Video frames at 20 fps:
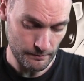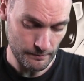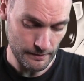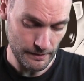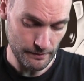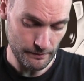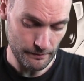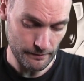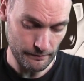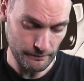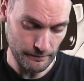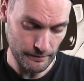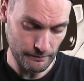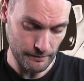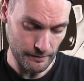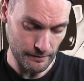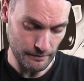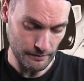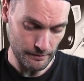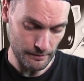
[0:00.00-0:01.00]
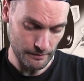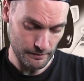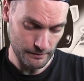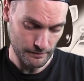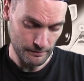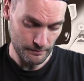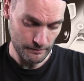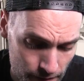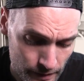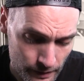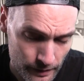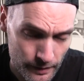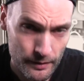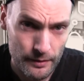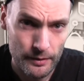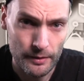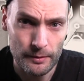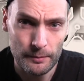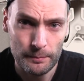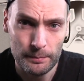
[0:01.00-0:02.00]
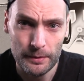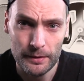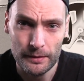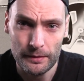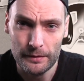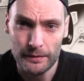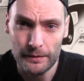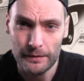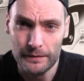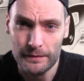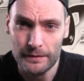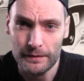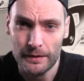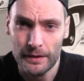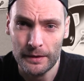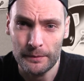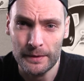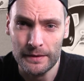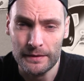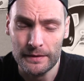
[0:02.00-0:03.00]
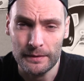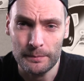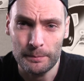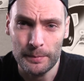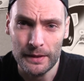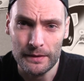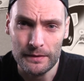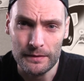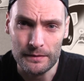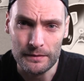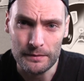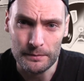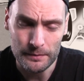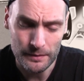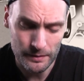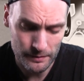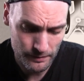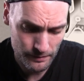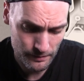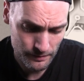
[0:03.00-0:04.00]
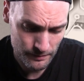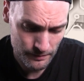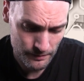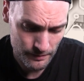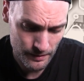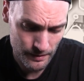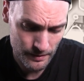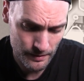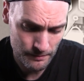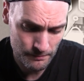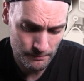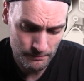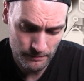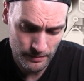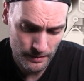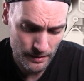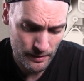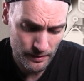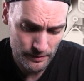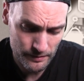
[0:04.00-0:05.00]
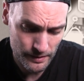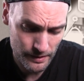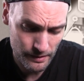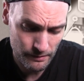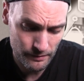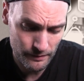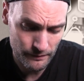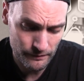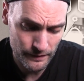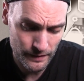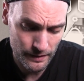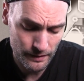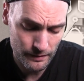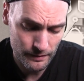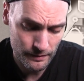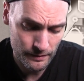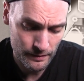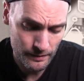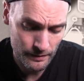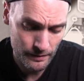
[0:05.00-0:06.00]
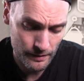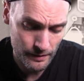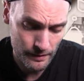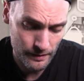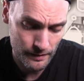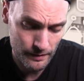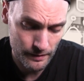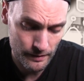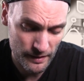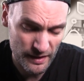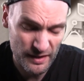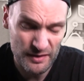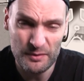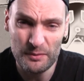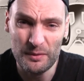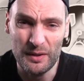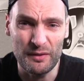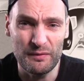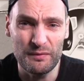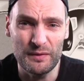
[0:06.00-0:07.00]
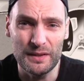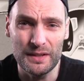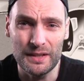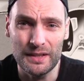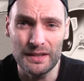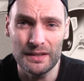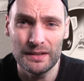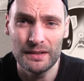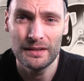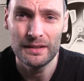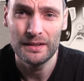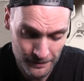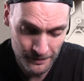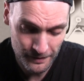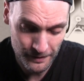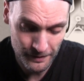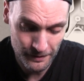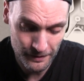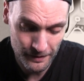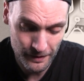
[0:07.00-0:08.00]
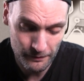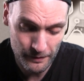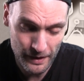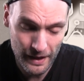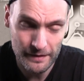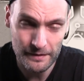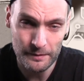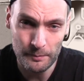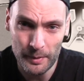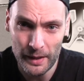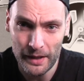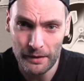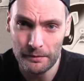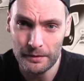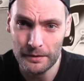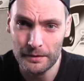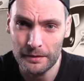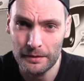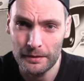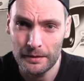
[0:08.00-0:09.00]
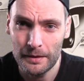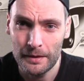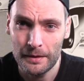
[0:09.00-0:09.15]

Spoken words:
What else have we watched? Cock Blockers. I went to the pictures to watch last year, I think. It's quite funny. As a parent,